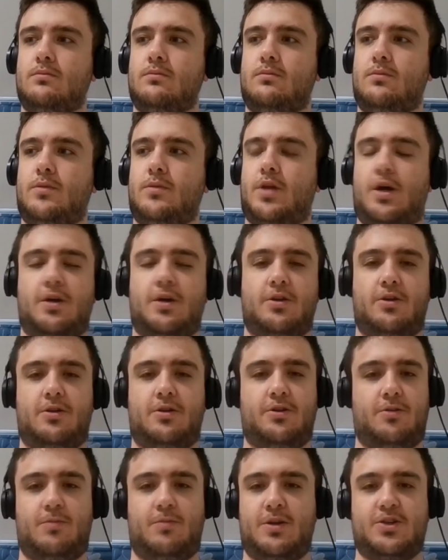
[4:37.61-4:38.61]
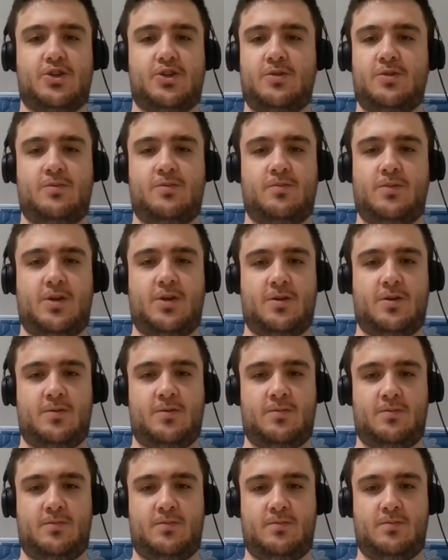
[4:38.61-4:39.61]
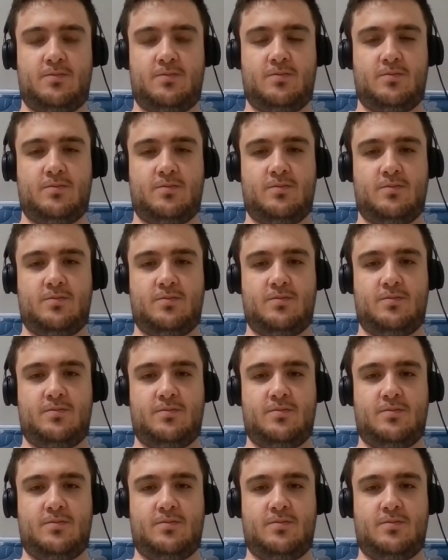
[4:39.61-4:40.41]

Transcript: not, not, not much. No. Okay.